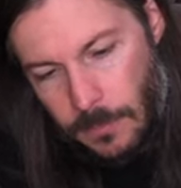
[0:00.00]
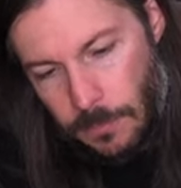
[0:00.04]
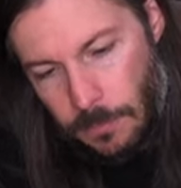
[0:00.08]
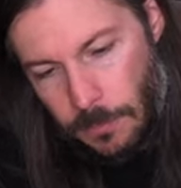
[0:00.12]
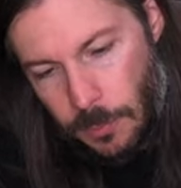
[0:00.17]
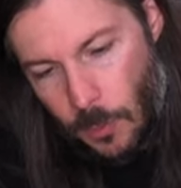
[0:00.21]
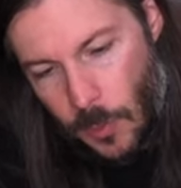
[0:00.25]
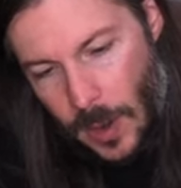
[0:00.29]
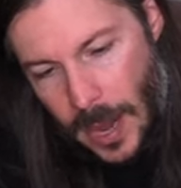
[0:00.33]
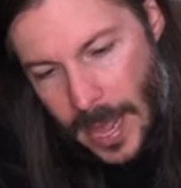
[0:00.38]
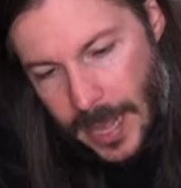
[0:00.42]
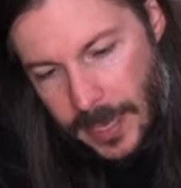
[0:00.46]

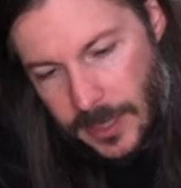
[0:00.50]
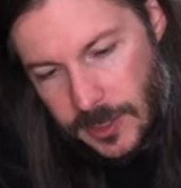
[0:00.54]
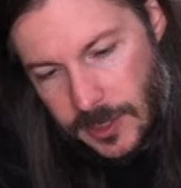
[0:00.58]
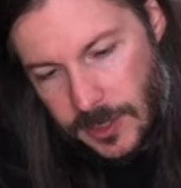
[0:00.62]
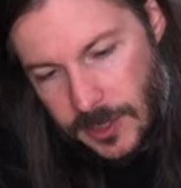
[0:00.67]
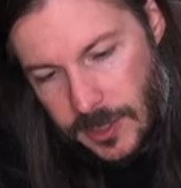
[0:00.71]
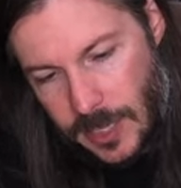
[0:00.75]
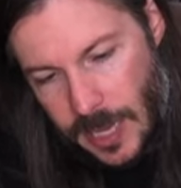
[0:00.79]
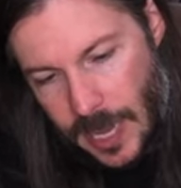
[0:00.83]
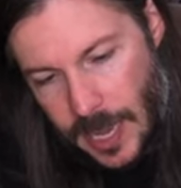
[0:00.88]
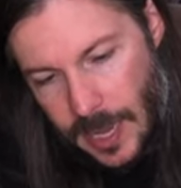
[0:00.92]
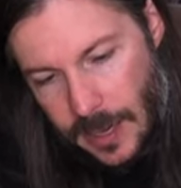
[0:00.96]

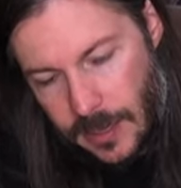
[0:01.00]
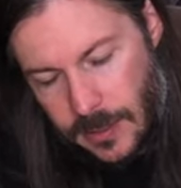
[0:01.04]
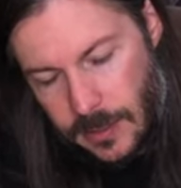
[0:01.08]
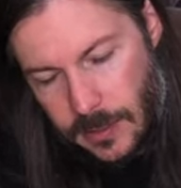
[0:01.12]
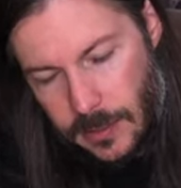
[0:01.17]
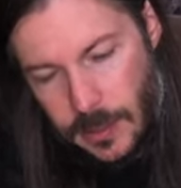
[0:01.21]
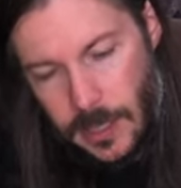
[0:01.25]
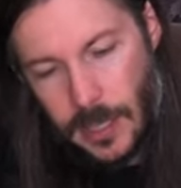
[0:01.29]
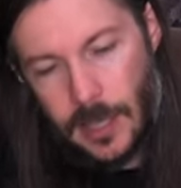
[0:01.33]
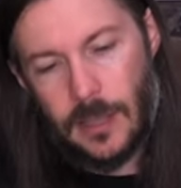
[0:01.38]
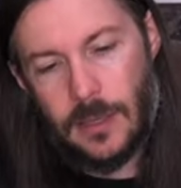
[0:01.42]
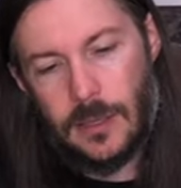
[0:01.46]
Braxat?
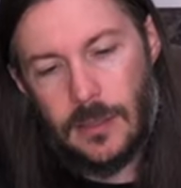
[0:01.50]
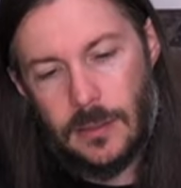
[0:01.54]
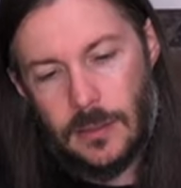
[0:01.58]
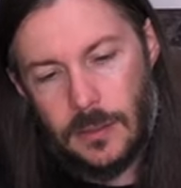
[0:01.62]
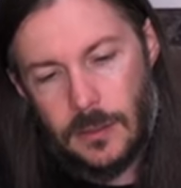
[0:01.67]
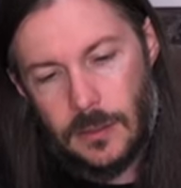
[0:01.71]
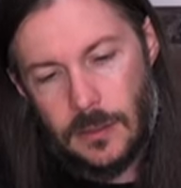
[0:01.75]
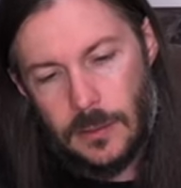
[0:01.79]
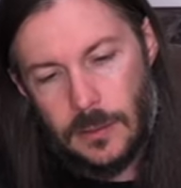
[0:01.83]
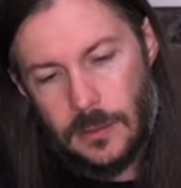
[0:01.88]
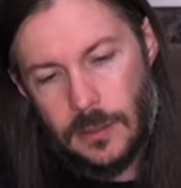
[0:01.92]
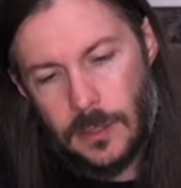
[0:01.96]
Yeah.
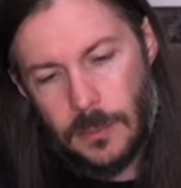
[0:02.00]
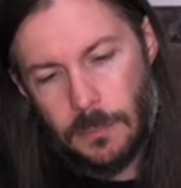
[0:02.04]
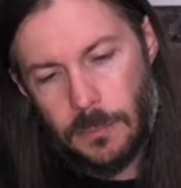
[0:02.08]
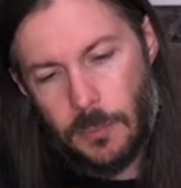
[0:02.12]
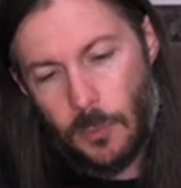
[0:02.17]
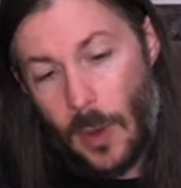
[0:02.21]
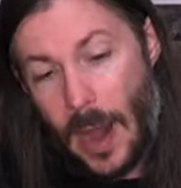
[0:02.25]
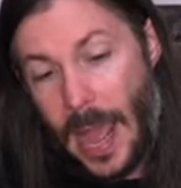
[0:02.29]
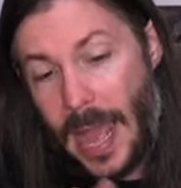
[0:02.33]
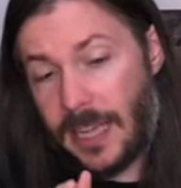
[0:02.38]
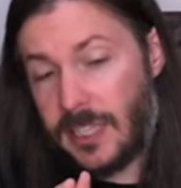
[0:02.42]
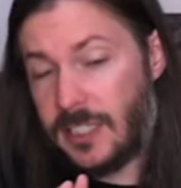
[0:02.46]
The
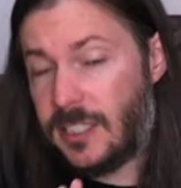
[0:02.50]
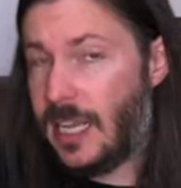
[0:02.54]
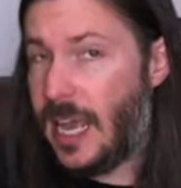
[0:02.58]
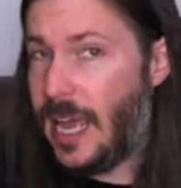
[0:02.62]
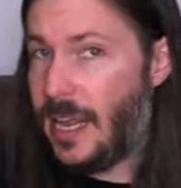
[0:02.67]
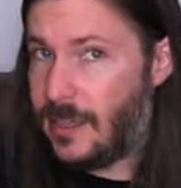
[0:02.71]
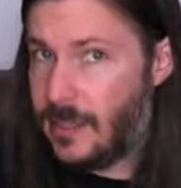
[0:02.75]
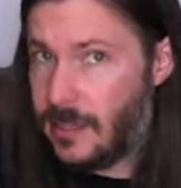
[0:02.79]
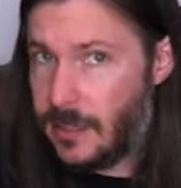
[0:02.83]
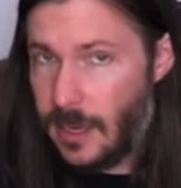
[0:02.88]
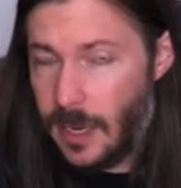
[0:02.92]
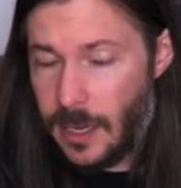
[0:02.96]

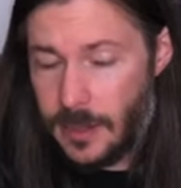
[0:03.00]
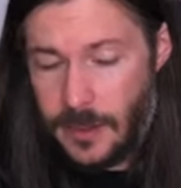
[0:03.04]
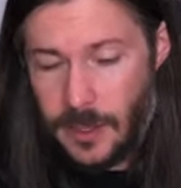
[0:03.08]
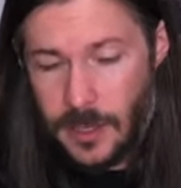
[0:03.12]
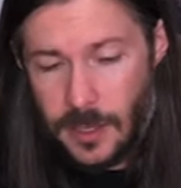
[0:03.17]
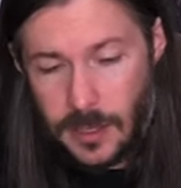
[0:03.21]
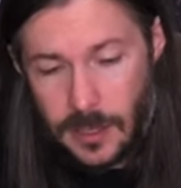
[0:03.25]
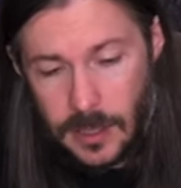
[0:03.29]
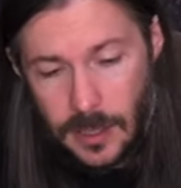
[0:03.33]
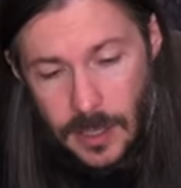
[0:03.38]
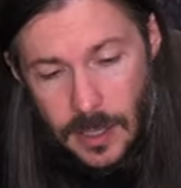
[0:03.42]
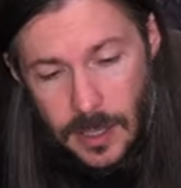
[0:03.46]
Braxat, I
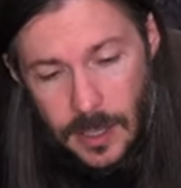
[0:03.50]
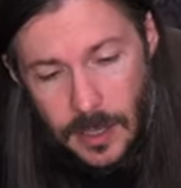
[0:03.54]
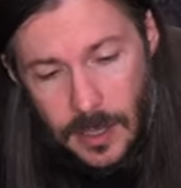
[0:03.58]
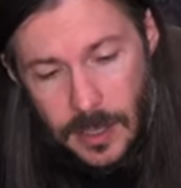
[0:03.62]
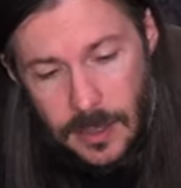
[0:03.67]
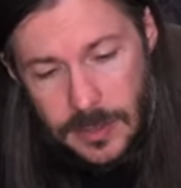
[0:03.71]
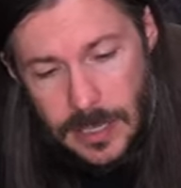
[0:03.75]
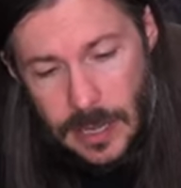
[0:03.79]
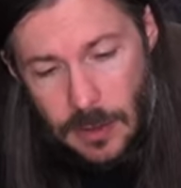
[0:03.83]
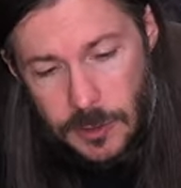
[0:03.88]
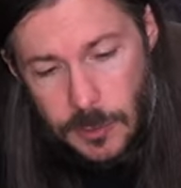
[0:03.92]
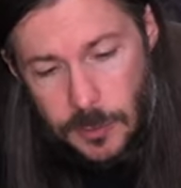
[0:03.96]
think
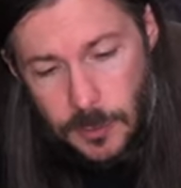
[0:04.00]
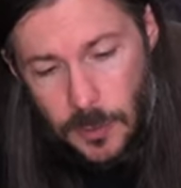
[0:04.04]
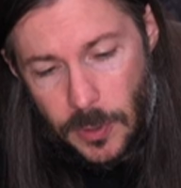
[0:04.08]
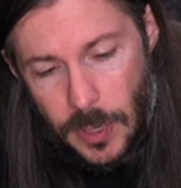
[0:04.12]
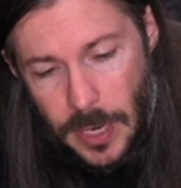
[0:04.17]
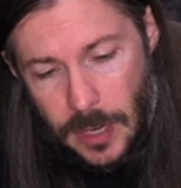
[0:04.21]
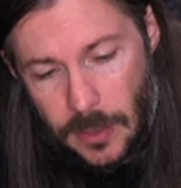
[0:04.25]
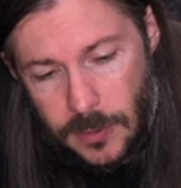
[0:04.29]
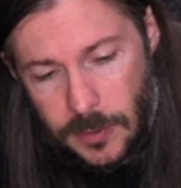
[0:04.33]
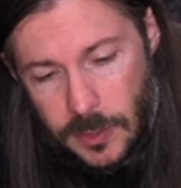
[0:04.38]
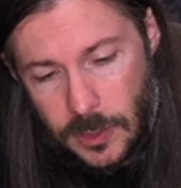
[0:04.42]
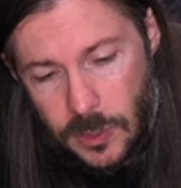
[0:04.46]
is how it's
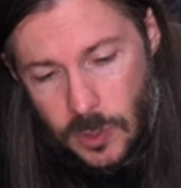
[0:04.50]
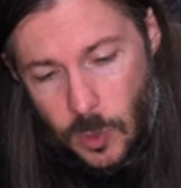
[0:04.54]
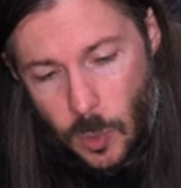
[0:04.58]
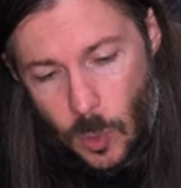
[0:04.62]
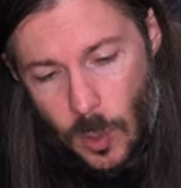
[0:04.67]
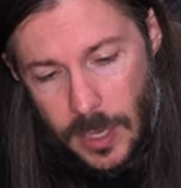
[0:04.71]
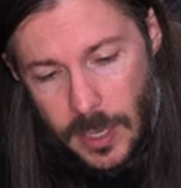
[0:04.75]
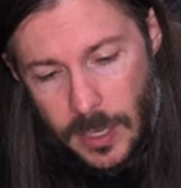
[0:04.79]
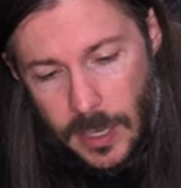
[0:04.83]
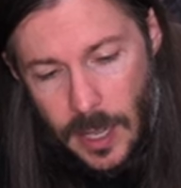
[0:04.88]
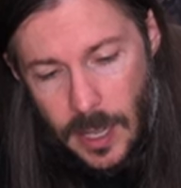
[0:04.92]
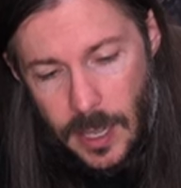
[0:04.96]
pronounced.
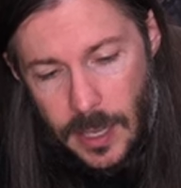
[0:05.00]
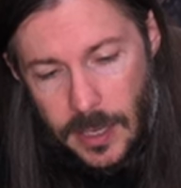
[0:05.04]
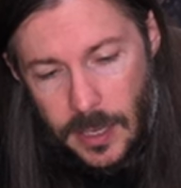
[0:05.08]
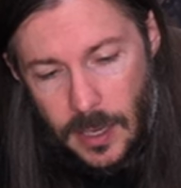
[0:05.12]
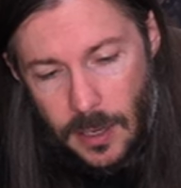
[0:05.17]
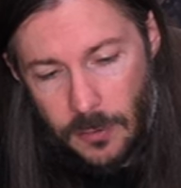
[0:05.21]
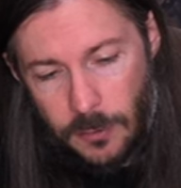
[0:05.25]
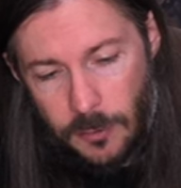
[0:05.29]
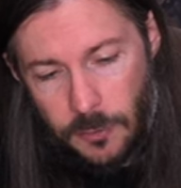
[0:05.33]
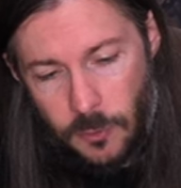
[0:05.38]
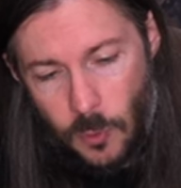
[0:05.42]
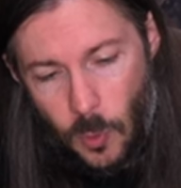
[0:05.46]
twenty-nine
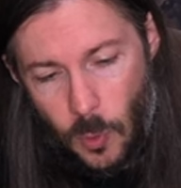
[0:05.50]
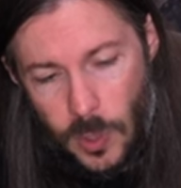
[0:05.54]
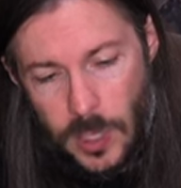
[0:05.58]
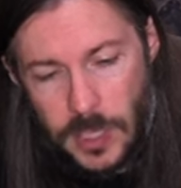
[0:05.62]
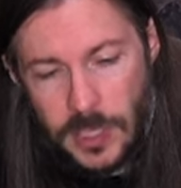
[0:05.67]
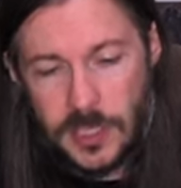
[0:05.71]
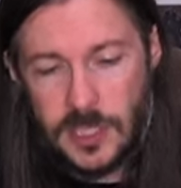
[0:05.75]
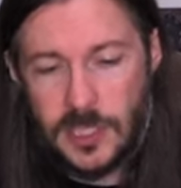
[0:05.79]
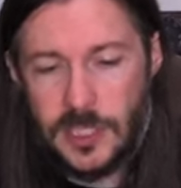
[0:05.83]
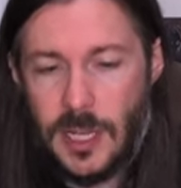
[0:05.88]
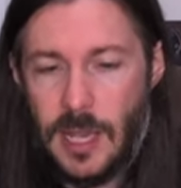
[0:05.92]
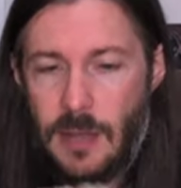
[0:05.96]
of
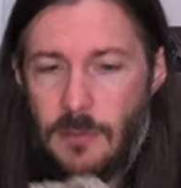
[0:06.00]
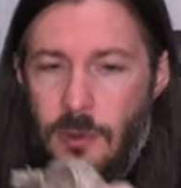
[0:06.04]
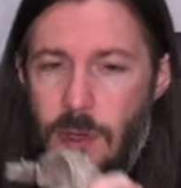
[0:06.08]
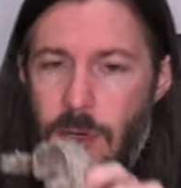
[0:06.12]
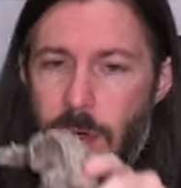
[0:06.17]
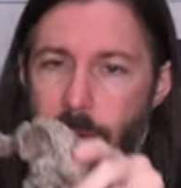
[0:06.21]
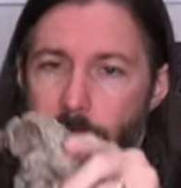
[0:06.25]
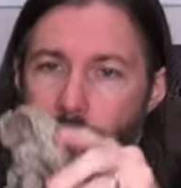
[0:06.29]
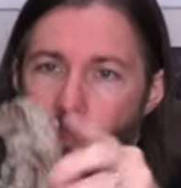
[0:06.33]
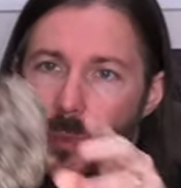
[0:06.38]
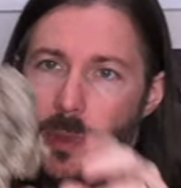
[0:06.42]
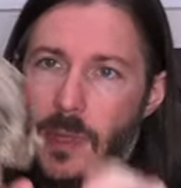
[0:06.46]

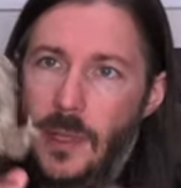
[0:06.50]
forty-seven.